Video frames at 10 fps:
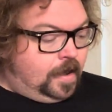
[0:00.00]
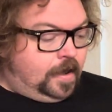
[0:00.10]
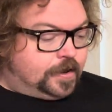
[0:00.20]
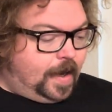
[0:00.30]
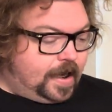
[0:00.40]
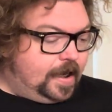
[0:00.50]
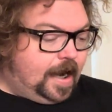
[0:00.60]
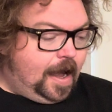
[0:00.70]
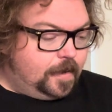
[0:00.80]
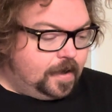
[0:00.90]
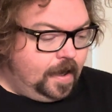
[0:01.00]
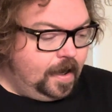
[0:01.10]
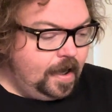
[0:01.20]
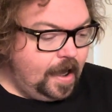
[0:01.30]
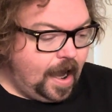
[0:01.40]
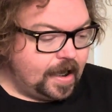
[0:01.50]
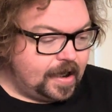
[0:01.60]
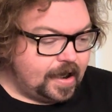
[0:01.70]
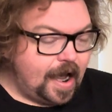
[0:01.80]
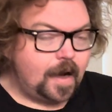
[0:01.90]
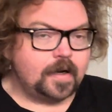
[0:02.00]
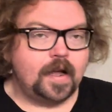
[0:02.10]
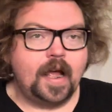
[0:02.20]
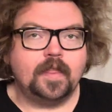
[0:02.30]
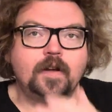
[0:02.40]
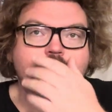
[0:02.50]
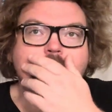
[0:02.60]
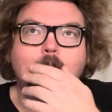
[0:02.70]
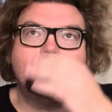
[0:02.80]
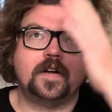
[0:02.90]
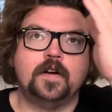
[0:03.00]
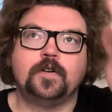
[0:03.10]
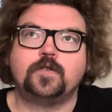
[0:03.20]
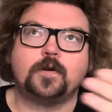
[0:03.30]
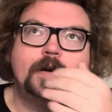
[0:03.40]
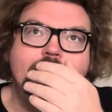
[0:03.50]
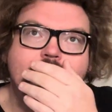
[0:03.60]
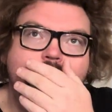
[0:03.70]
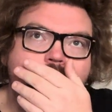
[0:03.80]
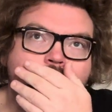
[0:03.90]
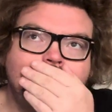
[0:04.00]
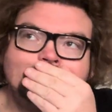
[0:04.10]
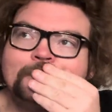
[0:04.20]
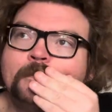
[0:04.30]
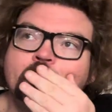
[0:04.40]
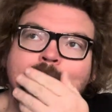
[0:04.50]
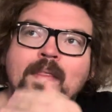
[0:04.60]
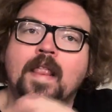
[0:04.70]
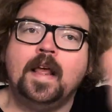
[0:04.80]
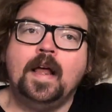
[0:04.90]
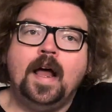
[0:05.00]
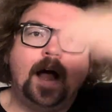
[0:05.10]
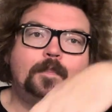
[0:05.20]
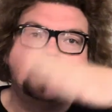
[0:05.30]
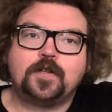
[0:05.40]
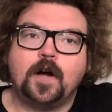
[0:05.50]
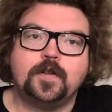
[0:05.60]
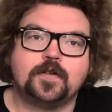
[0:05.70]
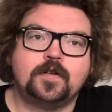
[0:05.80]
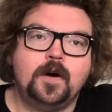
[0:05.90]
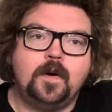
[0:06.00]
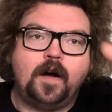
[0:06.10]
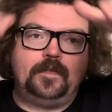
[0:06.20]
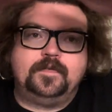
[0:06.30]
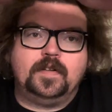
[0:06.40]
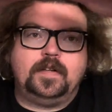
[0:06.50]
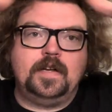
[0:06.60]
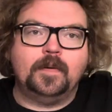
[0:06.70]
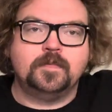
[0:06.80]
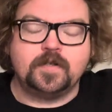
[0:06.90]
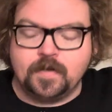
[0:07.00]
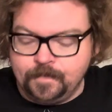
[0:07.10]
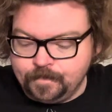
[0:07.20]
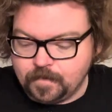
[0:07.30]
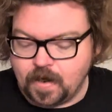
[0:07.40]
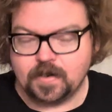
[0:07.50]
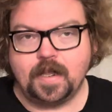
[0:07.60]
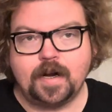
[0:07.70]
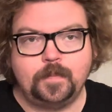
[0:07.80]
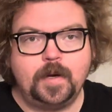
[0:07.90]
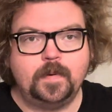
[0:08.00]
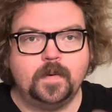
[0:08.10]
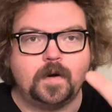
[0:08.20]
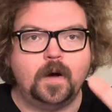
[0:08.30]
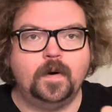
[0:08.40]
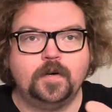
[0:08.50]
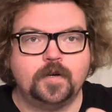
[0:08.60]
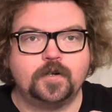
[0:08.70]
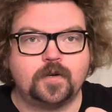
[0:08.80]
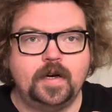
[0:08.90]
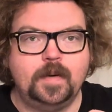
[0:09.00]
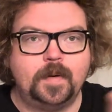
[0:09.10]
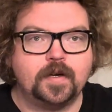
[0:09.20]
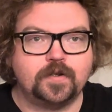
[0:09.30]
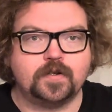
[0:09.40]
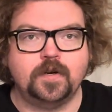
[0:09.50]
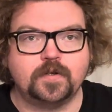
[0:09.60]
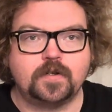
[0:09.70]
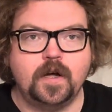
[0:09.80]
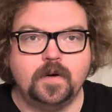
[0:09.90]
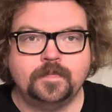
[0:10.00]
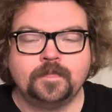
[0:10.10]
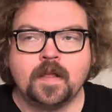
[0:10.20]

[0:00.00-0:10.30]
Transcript: so I get out, and there's a big tree there. I brush all the snow off of the limbs, because a lot of people will go under a tree because there's no snow.